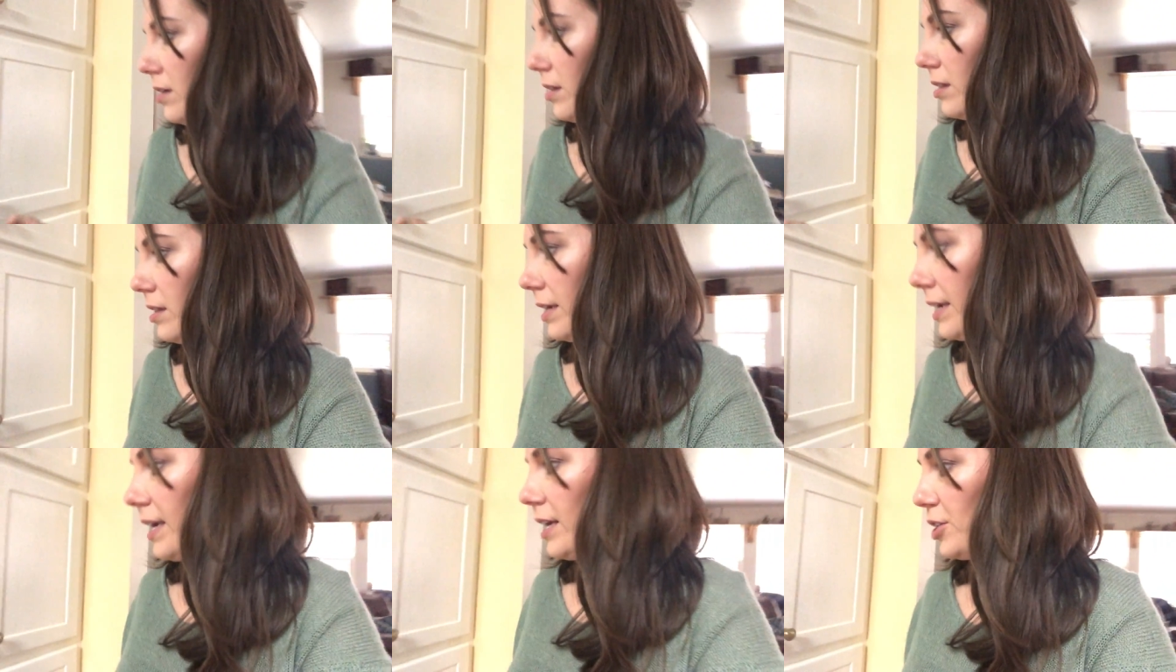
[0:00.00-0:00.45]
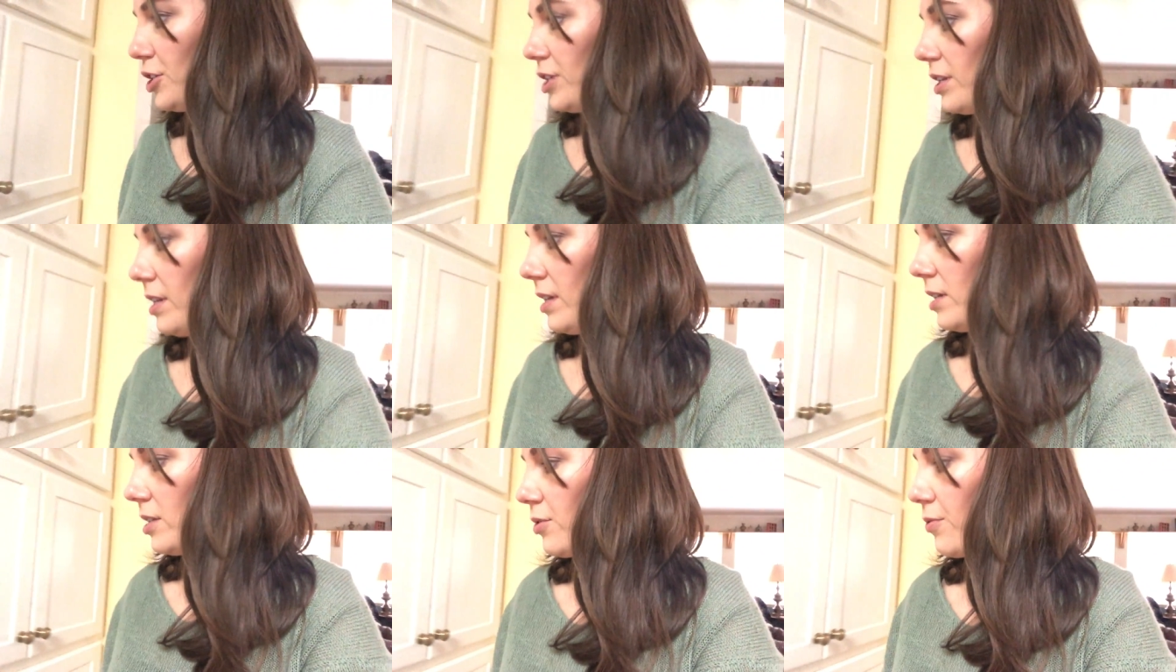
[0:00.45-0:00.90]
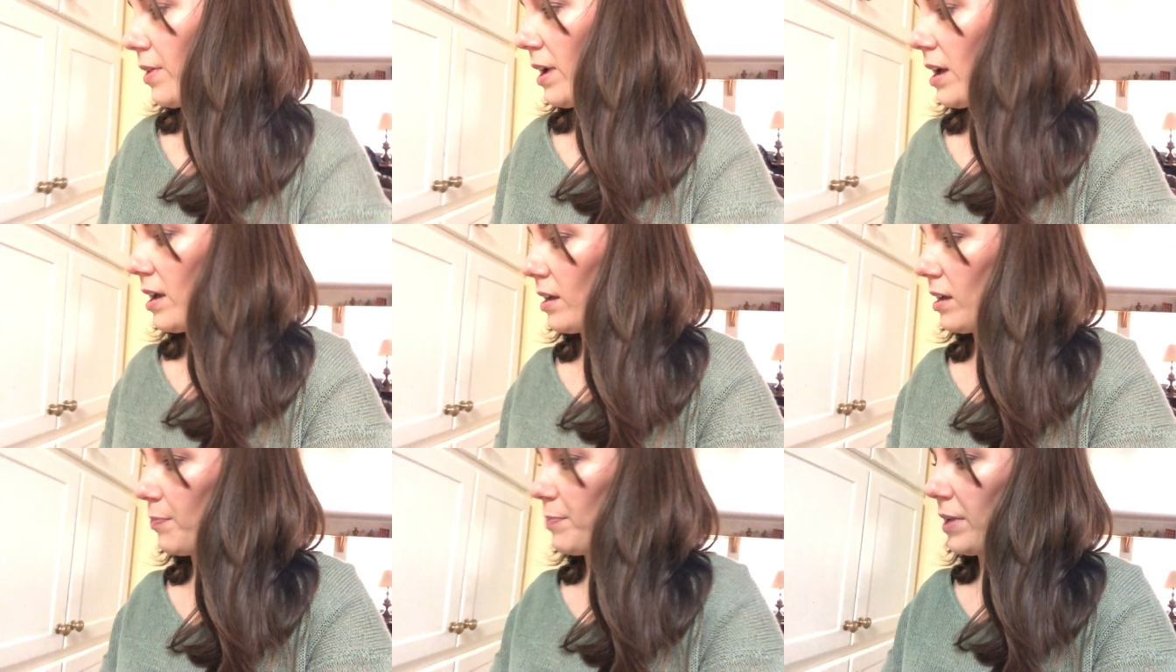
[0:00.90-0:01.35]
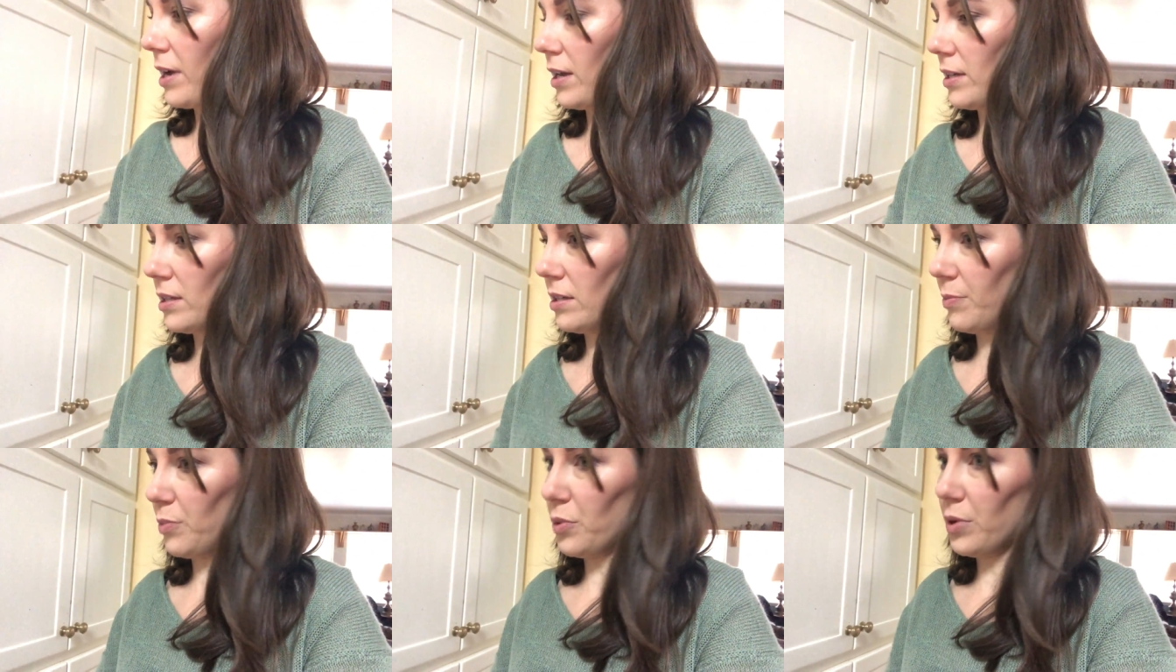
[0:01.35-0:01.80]
The kitchen is a wreck because
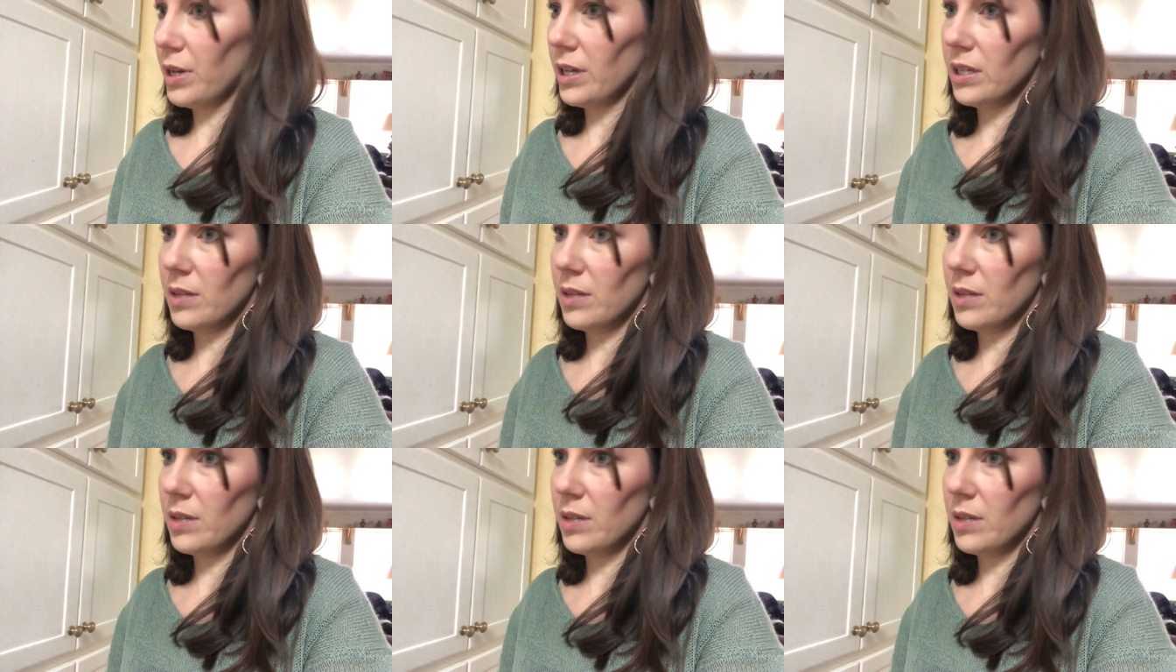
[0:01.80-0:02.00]
the boys